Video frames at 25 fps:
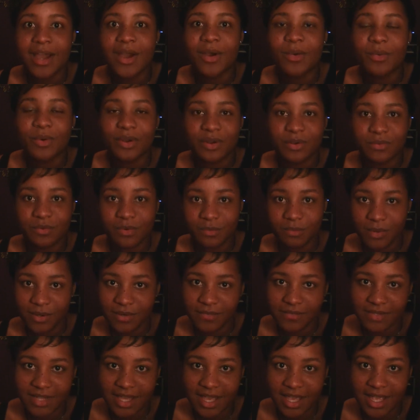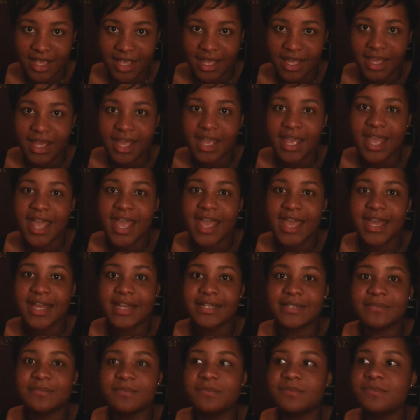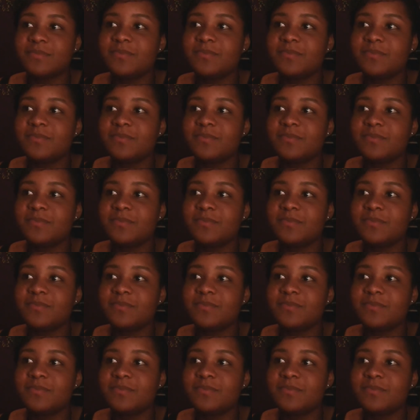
a wonderful birthday, and